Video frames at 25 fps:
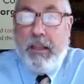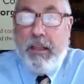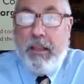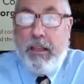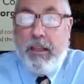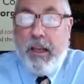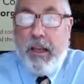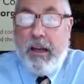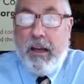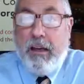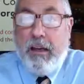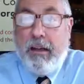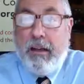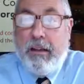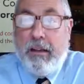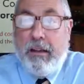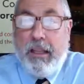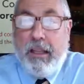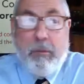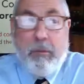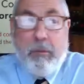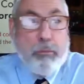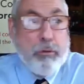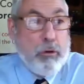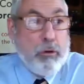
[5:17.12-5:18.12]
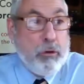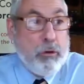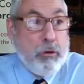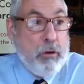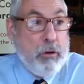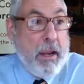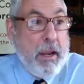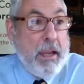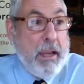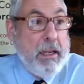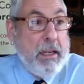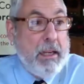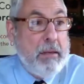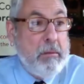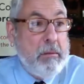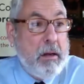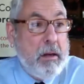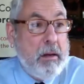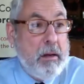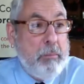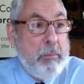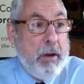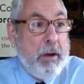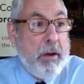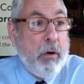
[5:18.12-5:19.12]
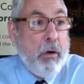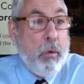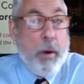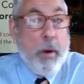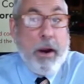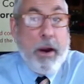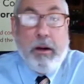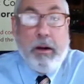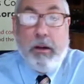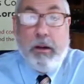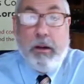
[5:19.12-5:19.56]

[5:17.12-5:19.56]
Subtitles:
and creating better awareness